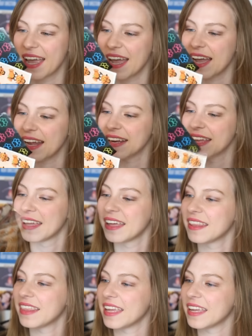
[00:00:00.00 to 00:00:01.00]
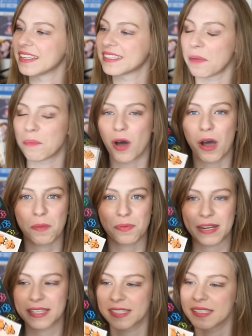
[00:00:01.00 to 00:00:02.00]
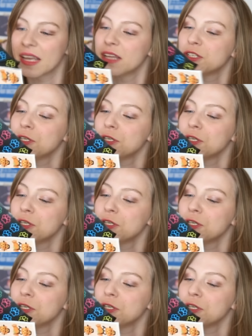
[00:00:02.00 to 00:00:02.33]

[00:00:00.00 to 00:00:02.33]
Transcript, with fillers: and these paw prints.